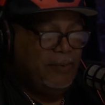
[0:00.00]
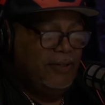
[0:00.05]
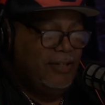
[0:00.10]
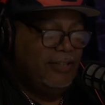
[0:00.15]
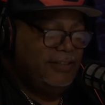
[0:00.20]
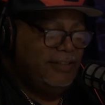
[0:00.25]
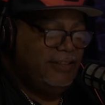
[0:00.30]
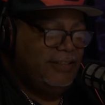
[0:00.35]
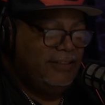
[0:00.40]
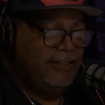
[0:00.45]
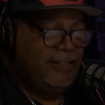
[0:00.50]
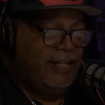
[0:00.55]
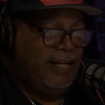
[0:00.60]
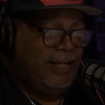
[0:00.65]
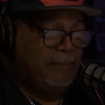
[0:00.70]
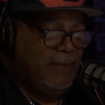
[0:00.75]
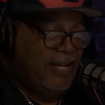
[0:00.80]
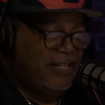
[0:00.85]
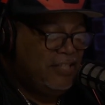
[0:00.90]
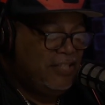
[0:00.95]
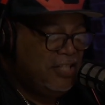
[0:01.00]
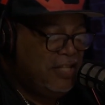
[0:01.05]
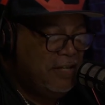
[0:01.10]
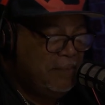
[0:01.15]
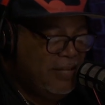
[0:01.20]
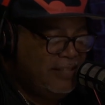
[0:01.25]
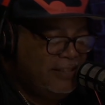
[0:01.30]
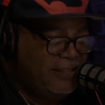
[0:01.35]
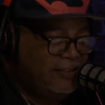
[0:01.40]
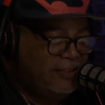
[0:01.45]
did say, make sure you
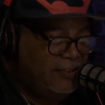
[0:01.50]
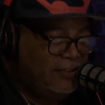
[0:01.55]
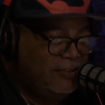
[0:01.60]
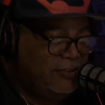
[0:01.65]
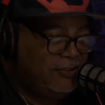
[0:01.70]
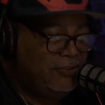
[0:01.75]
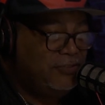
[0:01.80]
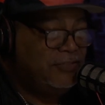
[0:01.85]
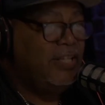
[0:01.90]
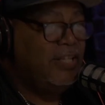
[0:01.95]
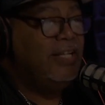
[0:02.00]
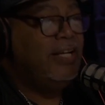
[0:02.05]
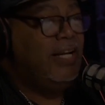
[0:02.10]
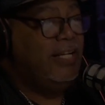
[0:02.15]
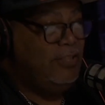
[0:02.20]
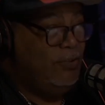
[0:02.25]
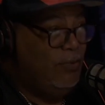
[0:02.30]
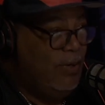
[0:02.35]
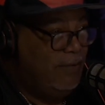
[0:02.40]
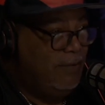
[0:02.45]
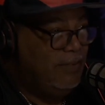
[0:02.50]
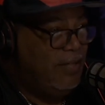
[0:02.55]
mention the socials, and you have not.